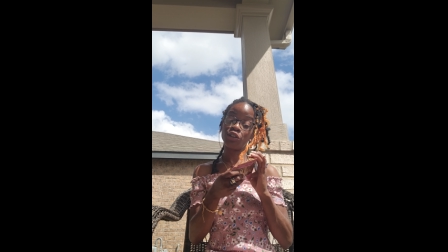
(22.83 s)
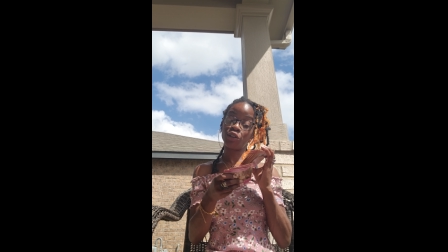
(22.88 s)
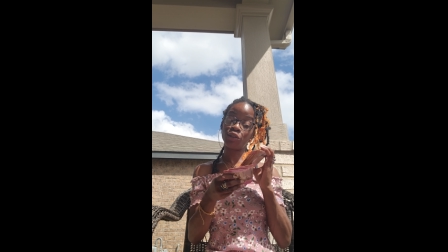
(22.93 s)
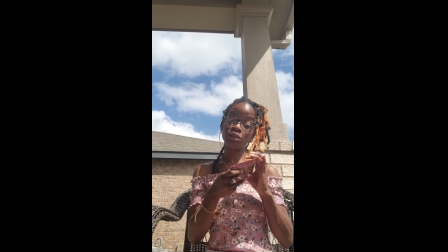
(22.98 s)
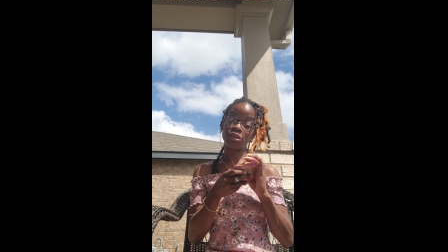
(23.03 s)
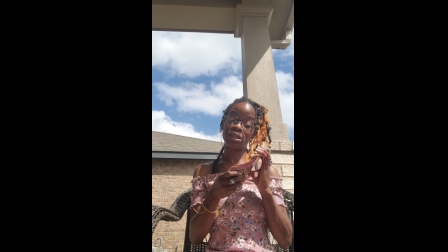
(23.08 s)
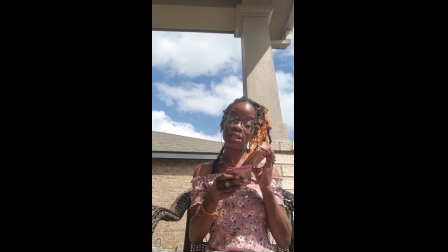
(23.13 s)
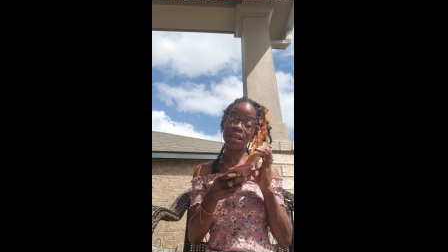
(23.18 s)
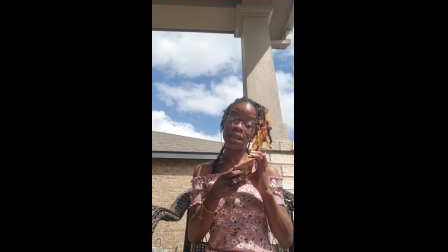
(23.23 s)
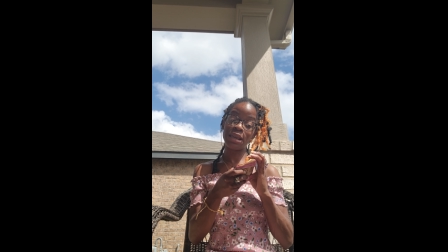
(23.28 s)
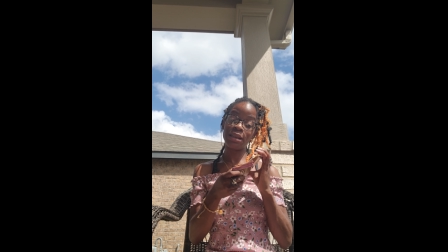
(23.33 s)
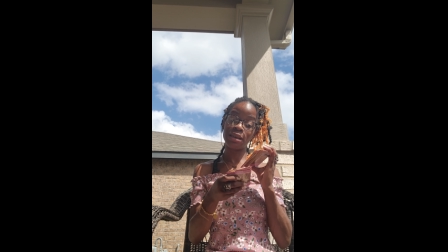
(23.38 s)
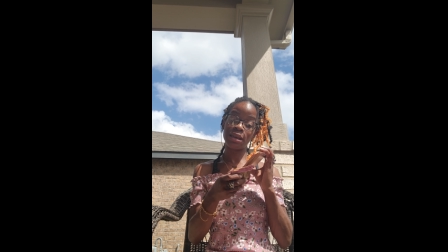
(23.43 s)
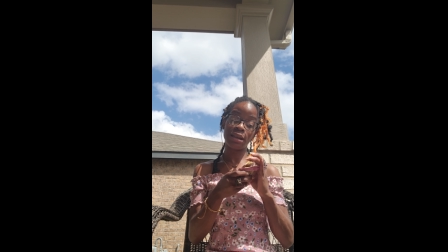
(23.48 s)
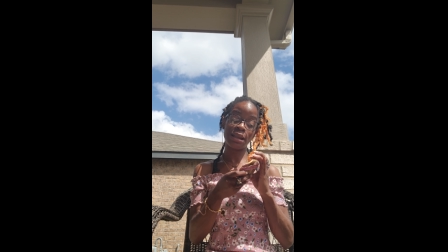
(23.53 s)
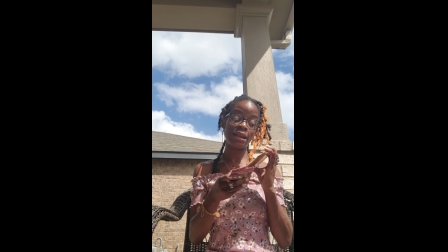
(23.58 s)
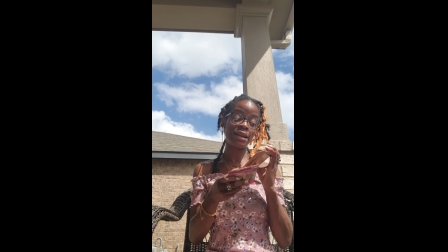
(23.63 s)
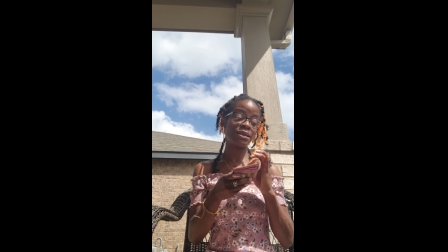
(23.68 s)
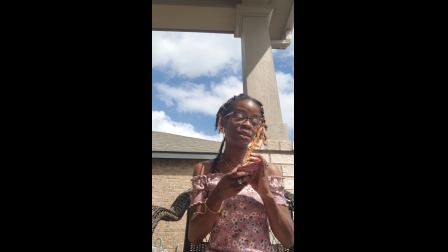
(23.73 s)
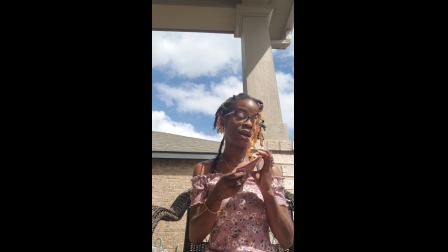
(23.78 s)
and you're seeing
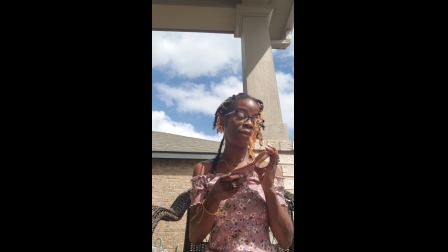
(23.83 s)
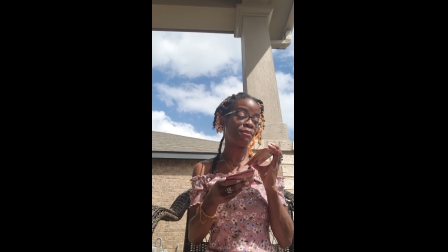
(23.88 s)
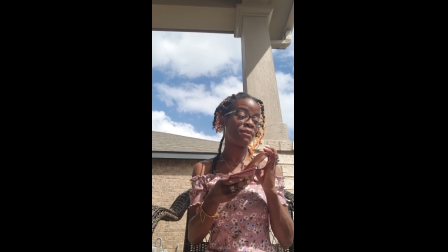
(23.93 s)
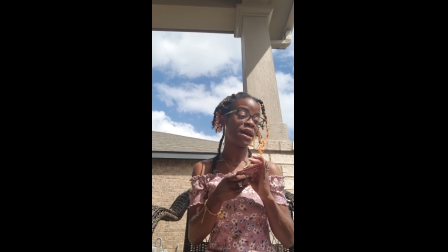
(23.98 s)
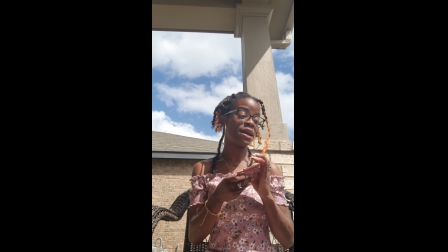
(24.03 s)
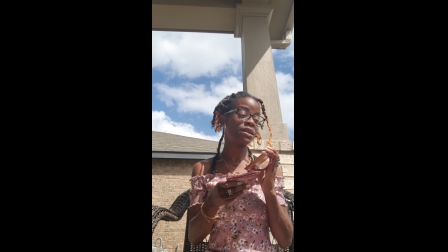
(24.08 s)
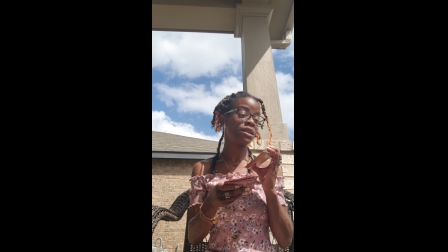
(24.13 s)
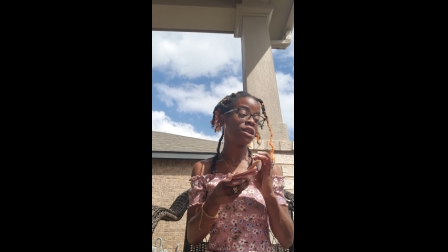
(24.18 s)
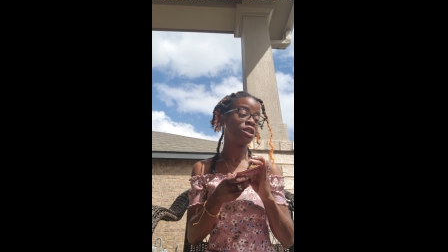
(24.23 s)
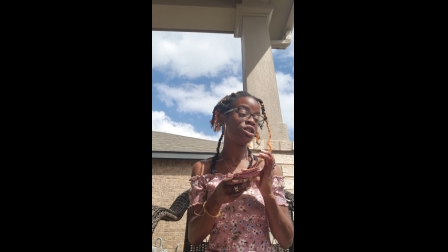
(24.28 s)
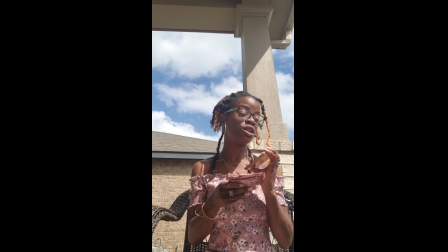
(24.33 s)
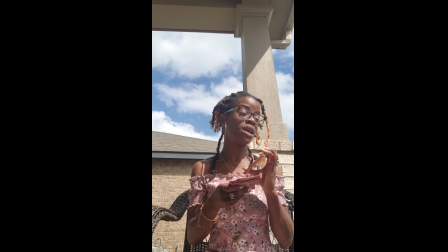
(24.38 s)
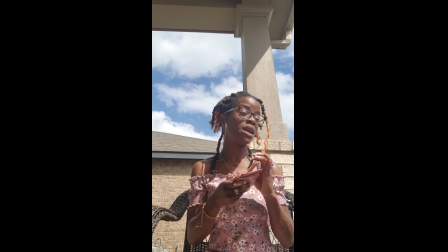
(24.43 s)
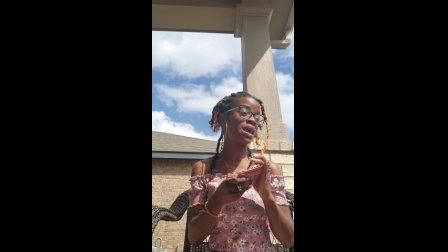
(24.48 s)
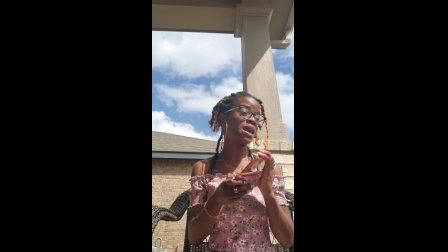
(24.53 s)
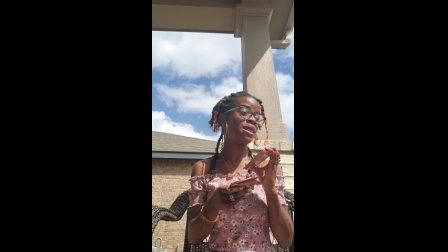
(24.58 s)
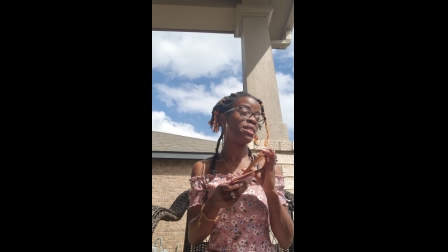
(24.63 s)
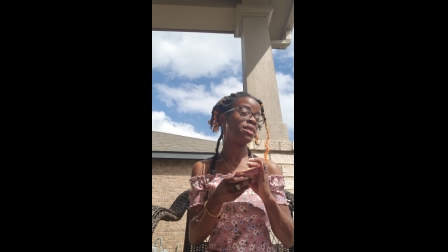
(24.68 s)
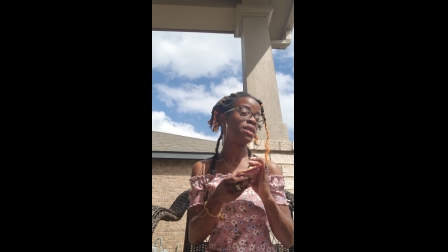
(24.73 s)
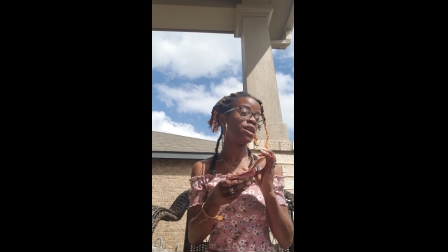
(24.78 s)
it, it is a message
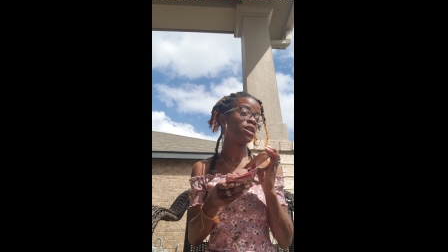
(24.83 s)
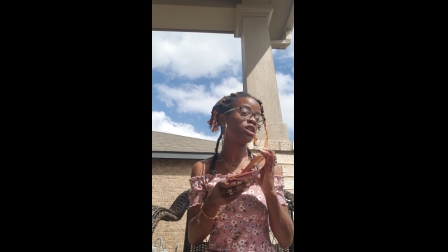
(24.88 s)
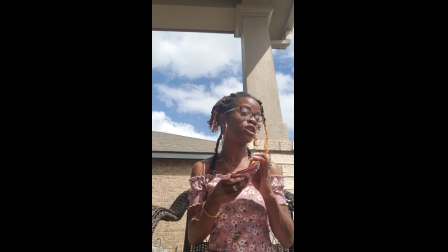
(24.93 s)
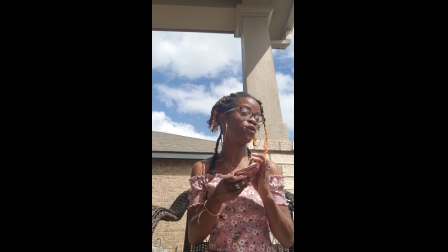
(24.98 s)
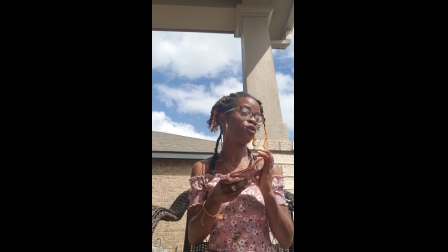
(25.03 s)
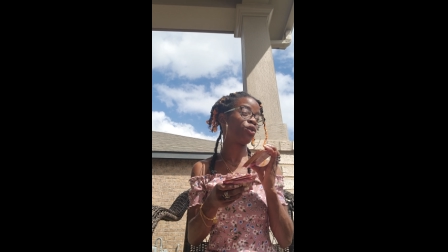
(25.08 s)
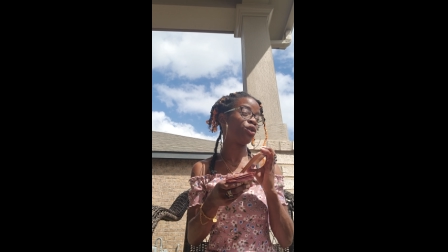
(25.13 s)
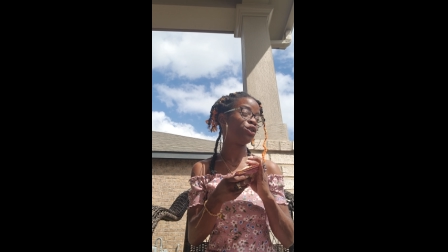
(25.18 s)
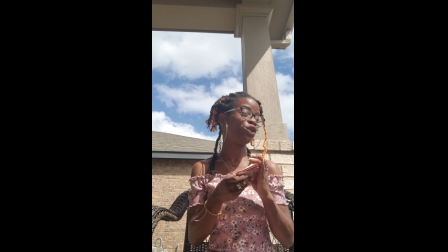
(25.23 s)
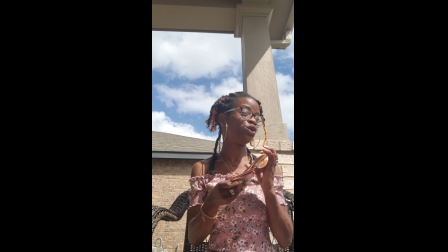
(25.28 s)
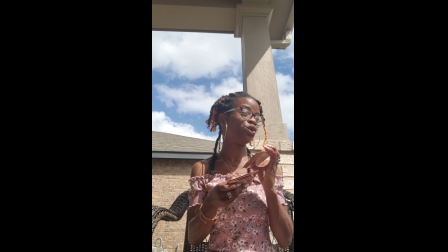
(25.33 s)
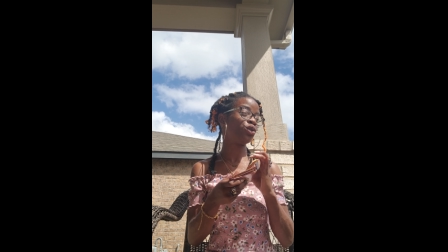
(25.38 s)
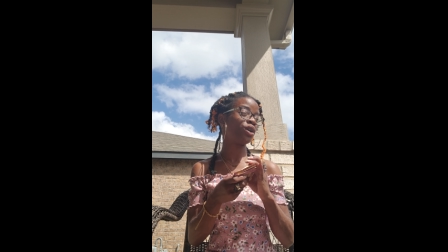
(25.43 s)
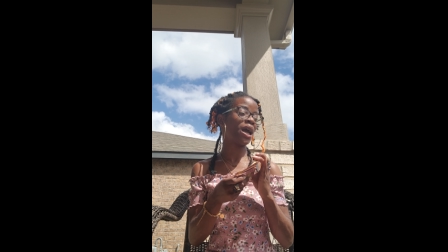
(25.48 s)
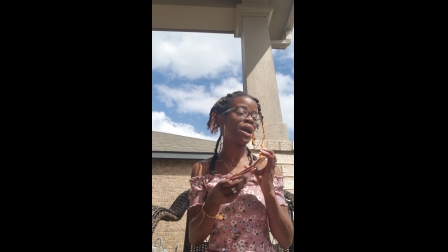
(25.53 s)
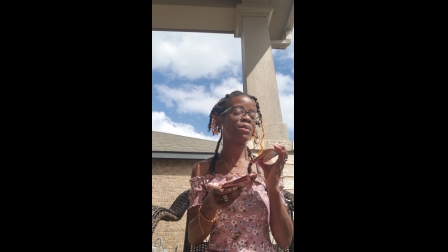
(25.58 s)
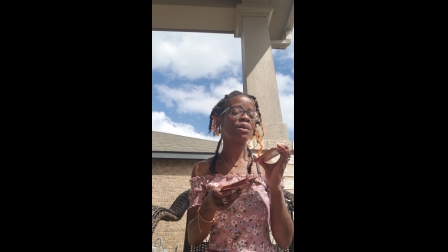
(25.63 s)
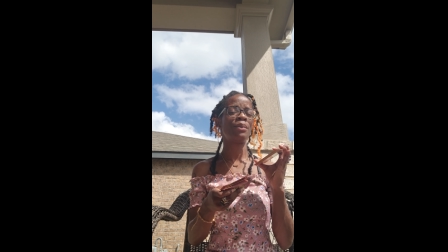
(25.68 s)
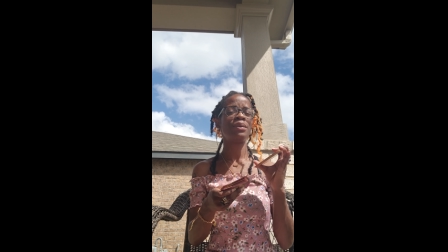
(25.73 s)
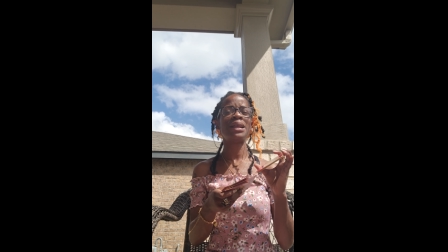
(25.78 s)
in this For You,
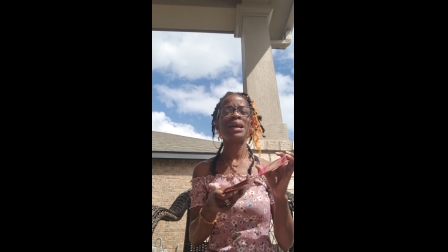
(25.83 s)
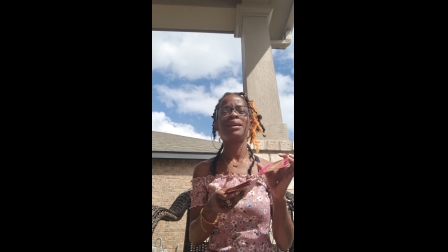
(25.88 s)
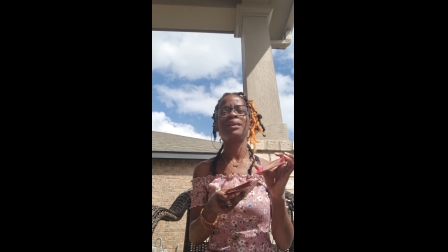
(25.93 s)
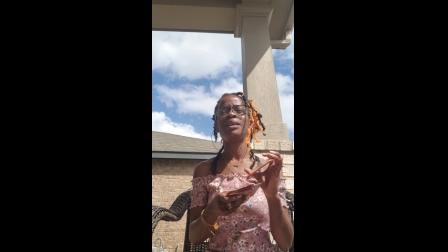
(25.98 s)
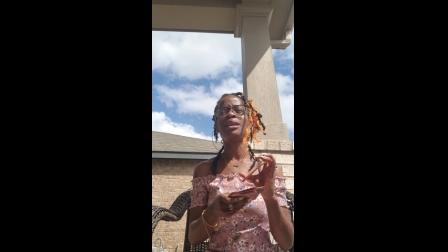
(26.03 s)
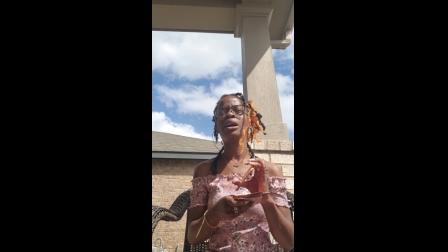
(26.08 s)
okay? Remember that